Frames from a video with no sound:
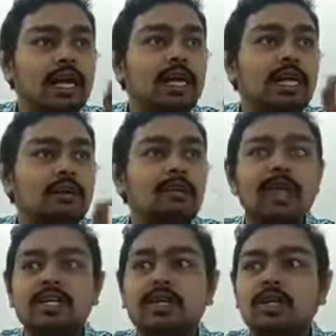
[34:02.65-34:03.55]
get
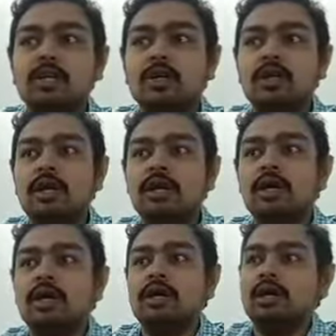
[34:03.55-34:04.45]
remuneration
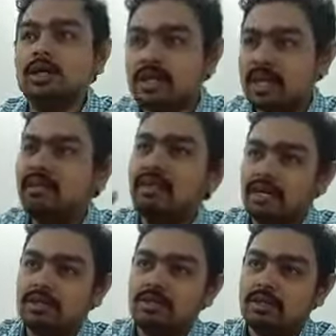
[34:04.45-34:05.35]
in 3
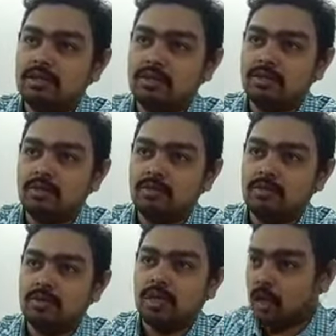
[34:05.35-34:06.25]
ways.
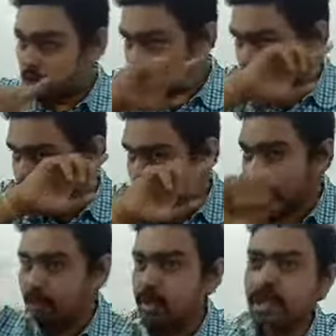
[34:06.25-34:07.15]
It should
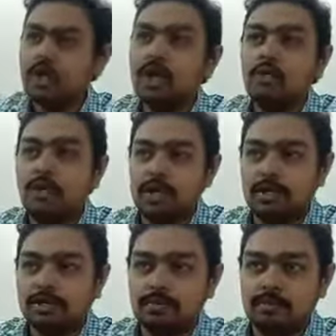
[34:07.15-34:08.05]
not be a regular way.
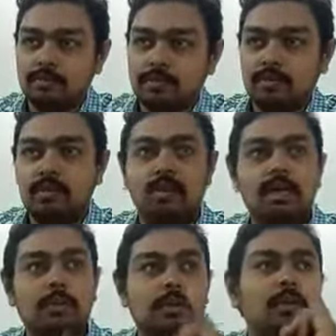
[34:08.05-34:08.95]

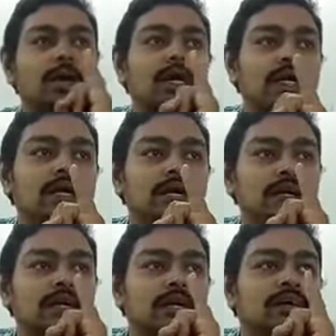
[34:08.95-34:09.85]
Number 1,
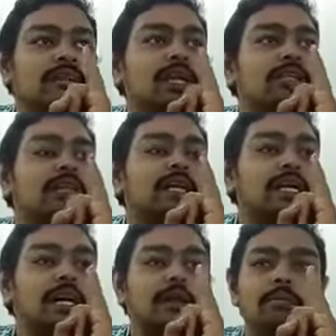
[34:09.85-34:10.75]
whenever he
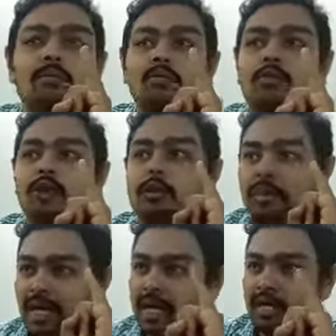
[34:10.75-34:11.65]
come for a
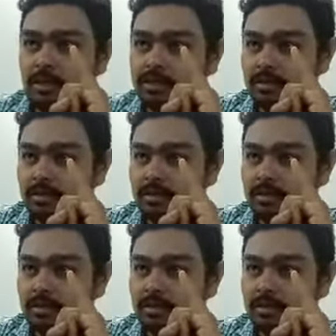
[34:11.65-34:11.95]
meeting,